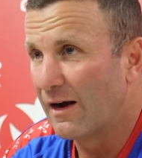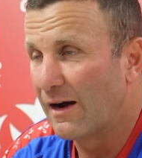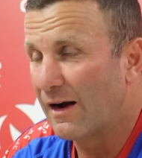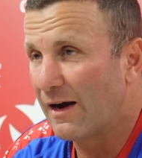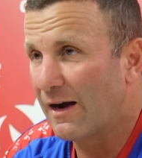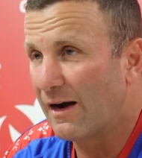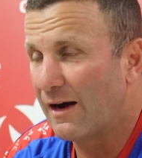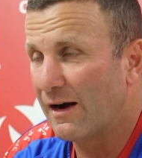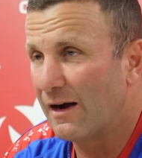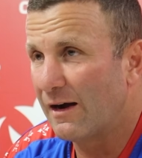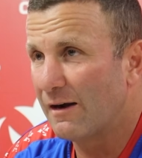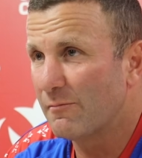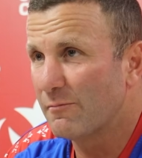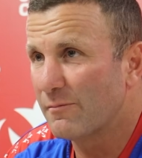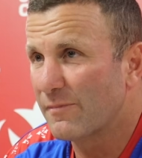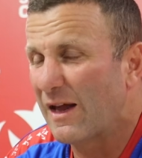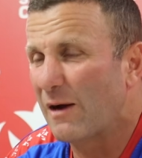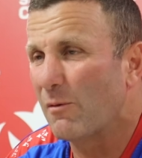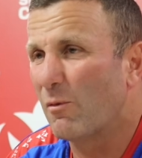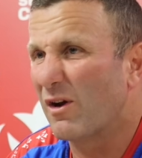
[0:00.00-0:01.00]

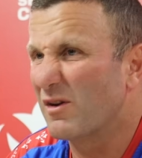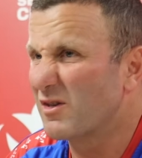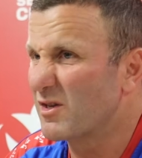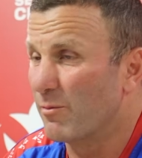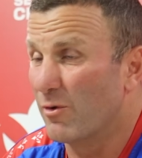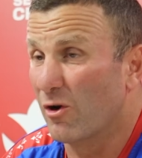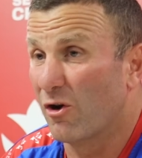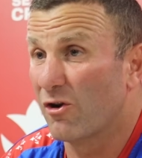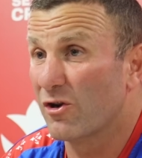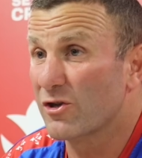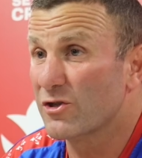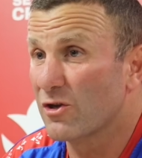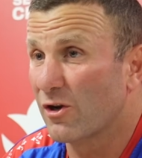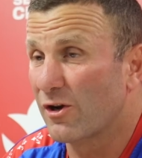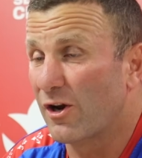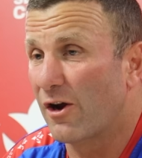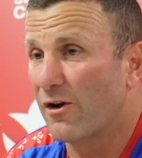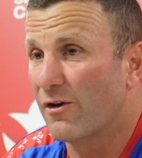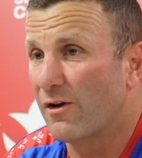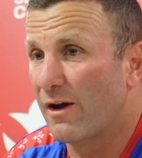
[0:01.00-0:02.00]
That one, to be honest,
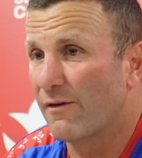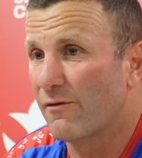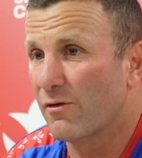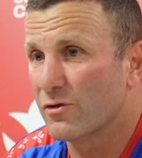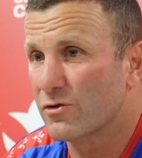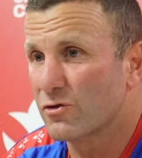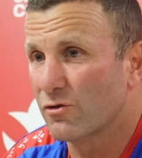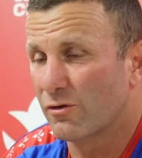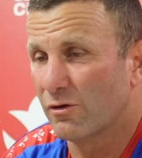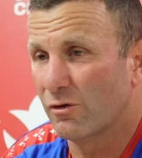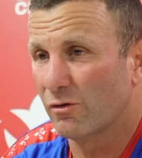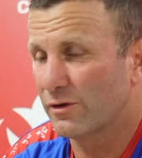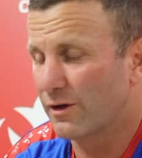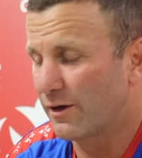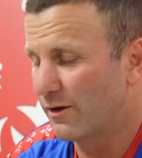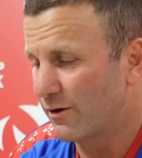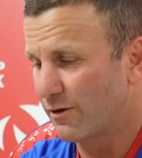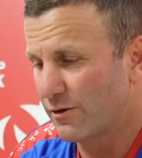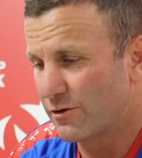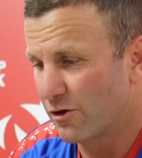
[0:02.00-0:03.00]
haven't sort of looked
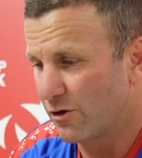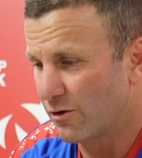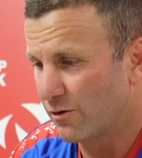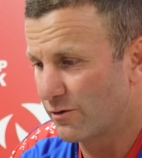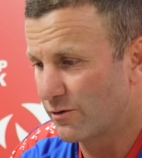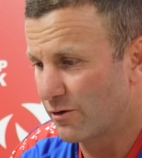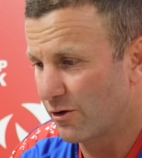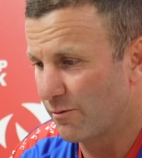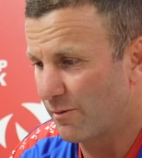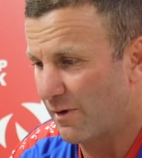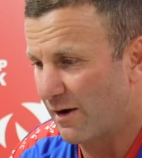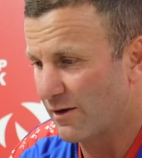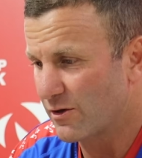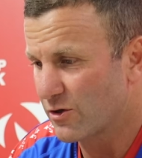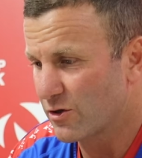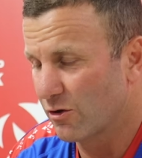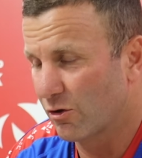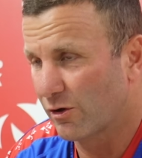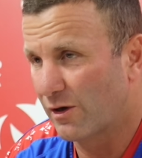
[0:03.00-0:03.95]
into too much.